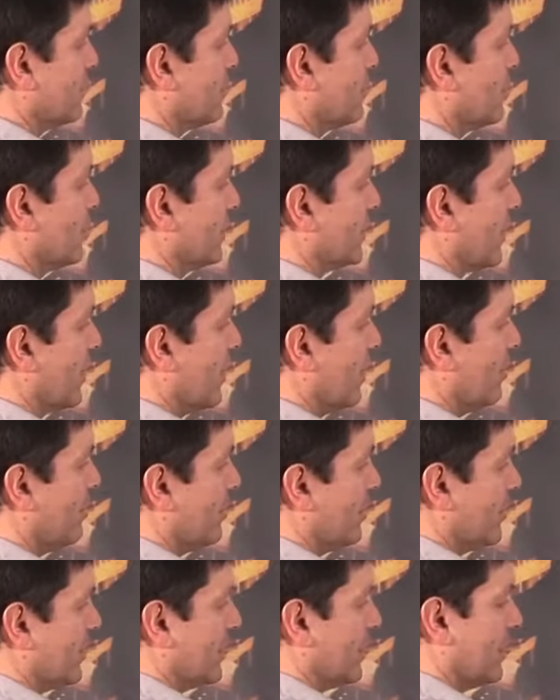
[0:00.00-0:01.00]
pulling up
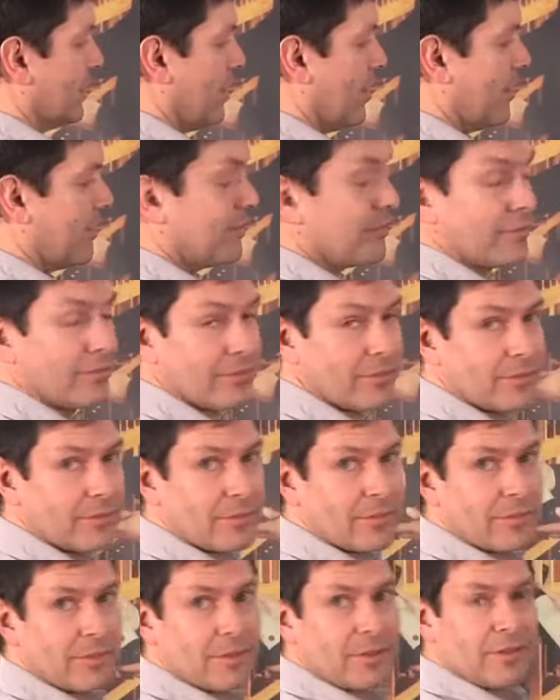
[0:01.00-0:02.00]
and off
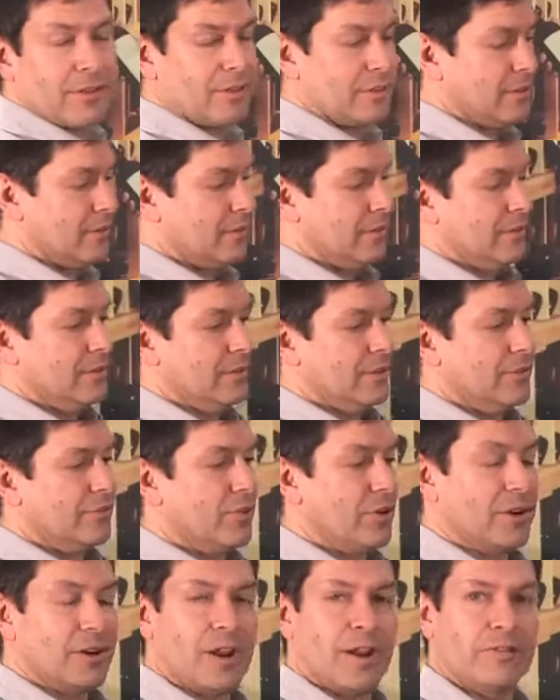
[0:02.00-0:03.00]
the
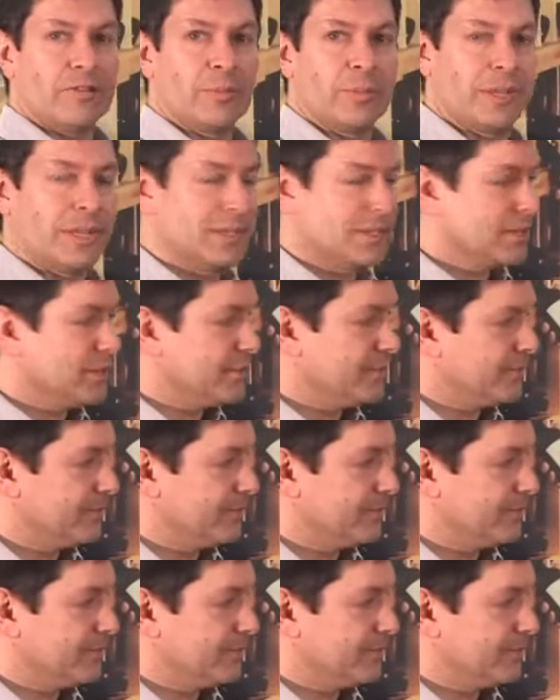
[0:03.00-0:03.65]
front cover piece.